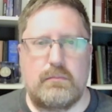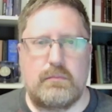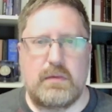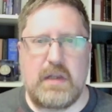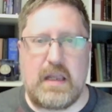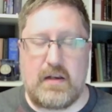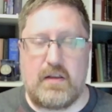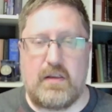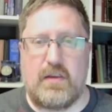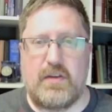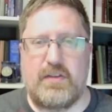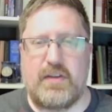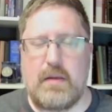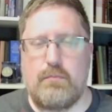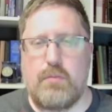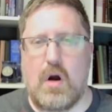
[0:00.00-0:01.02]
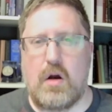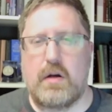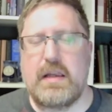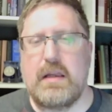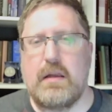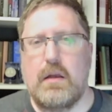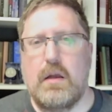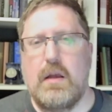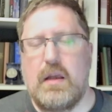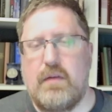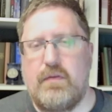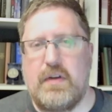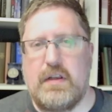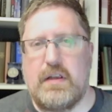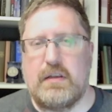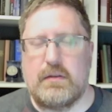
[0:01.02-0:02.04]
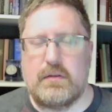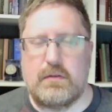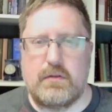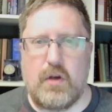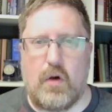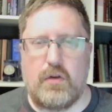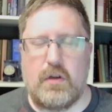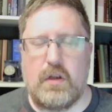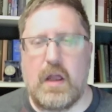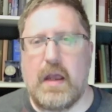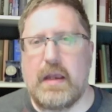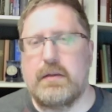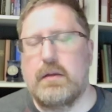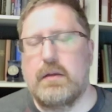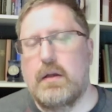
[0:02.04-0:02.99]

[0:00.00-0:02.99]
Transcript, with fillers: candidate of the same party if he didn't toe the line.